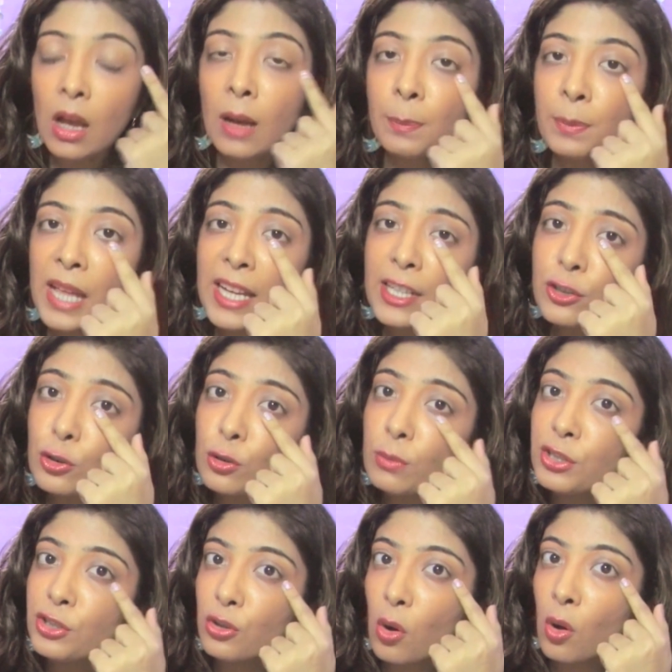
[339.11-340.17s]
apply too
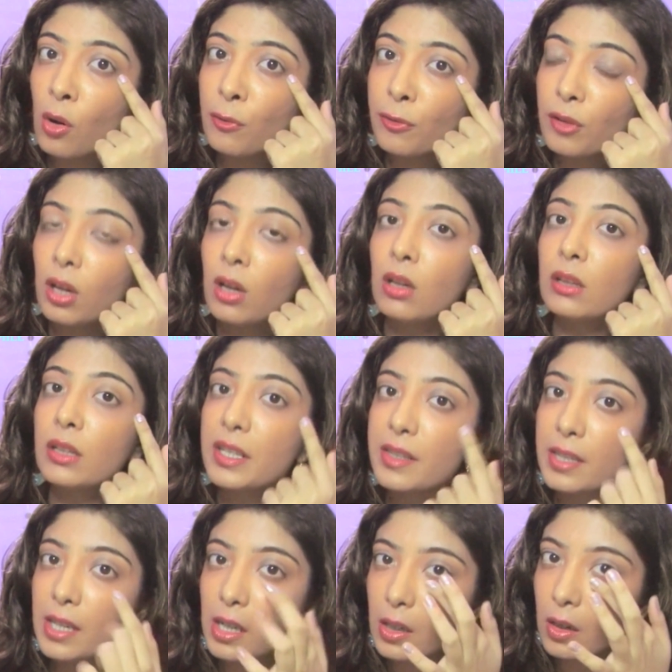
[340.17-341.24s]
much of
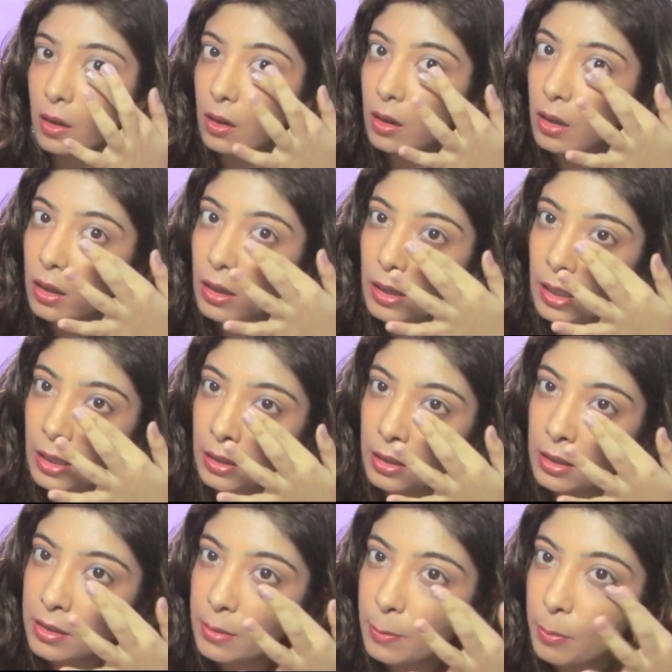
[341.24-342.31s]
concealer in
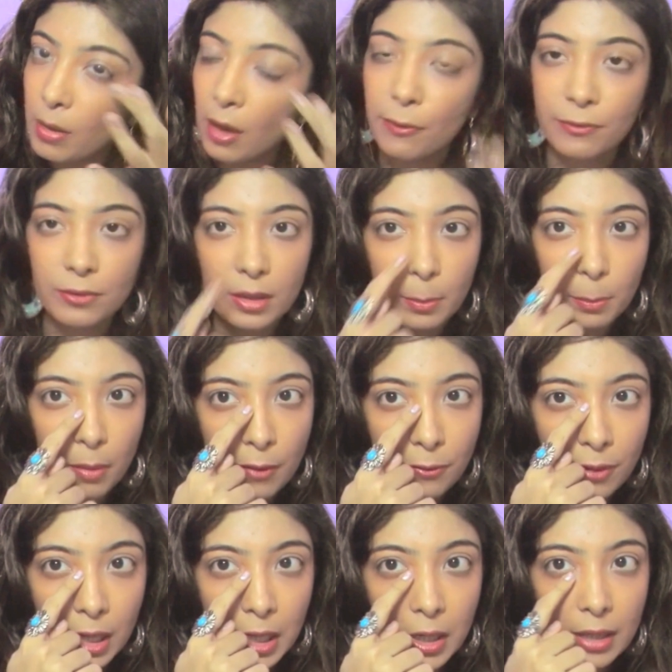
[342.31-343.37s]
this puff, the
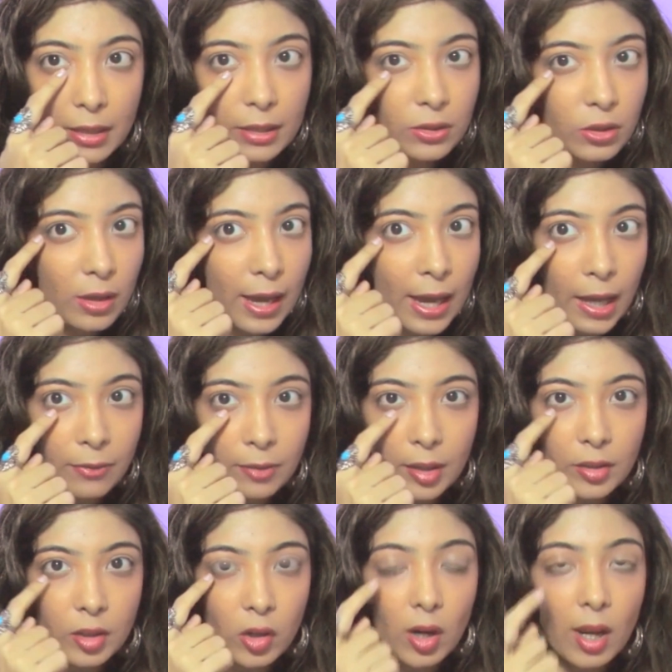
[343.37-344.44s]
puff area that you have
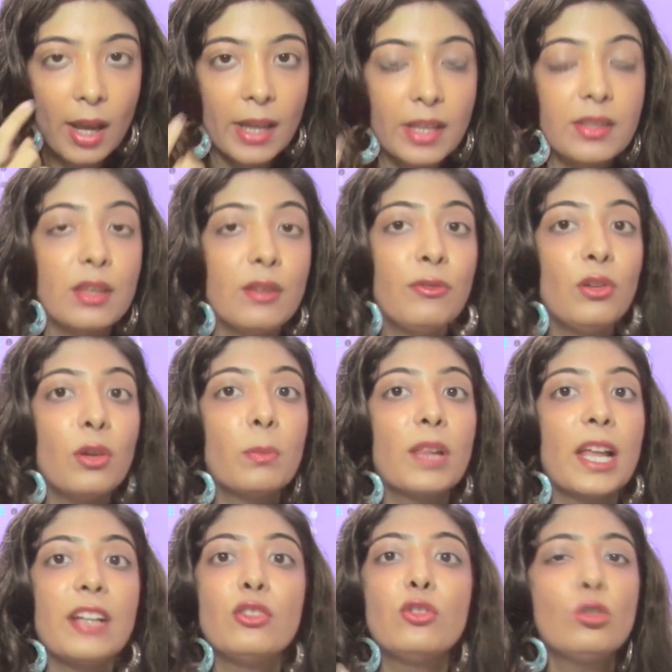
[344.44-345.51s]
under your eyes. If you
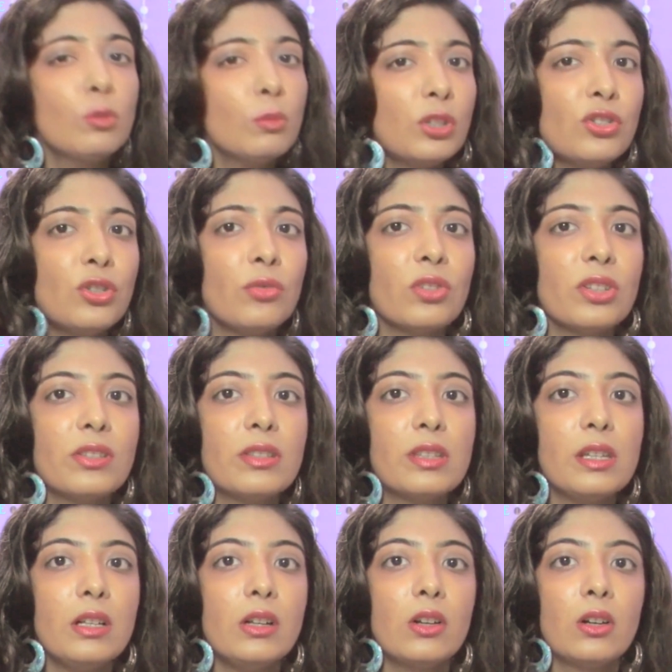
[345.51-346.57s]
apply too much of
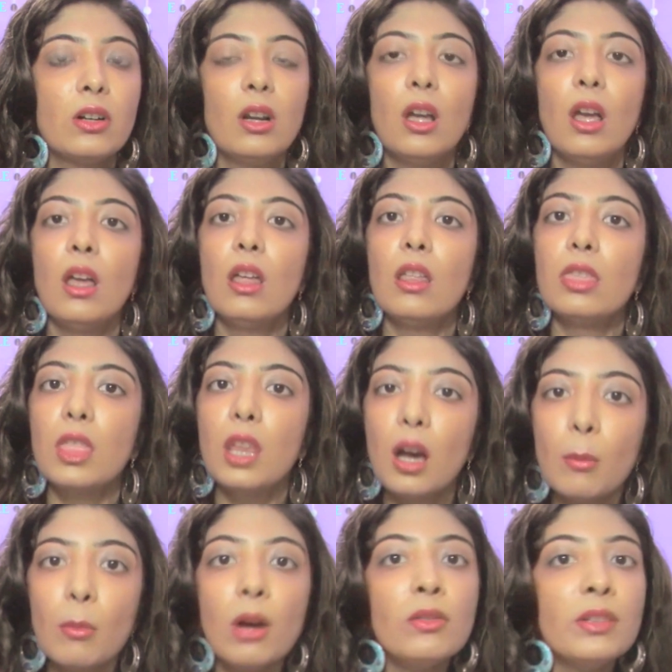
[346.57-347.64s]
concealer, the
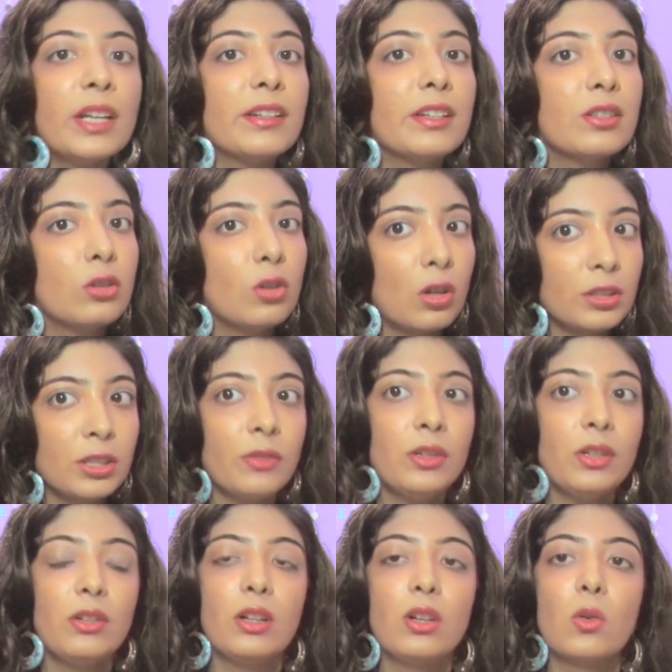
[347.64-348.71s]
amount that is not
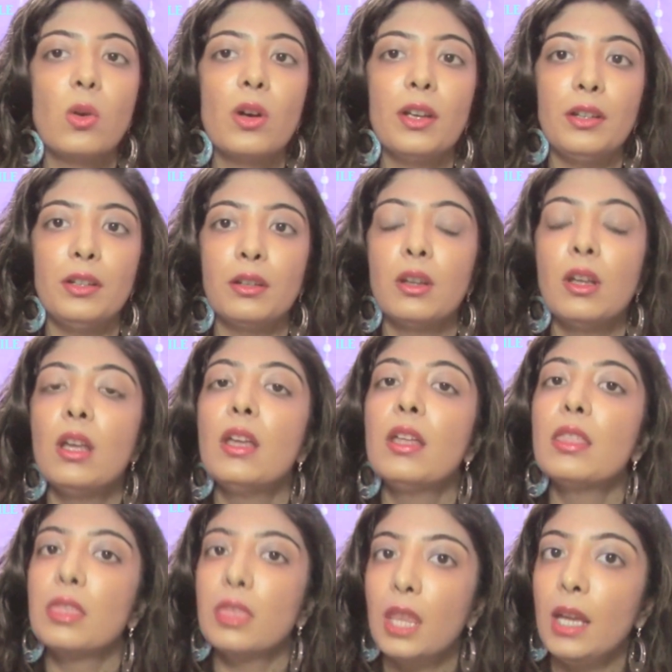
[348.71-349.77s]
even required,
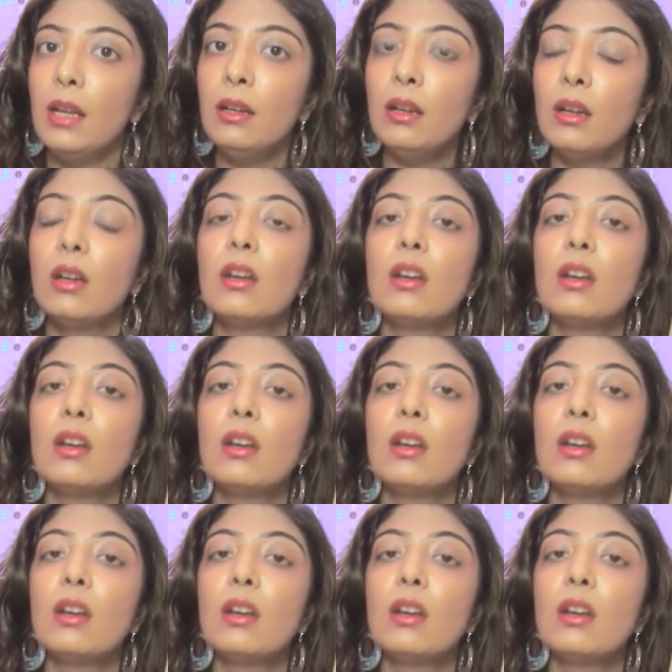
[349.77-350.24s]
then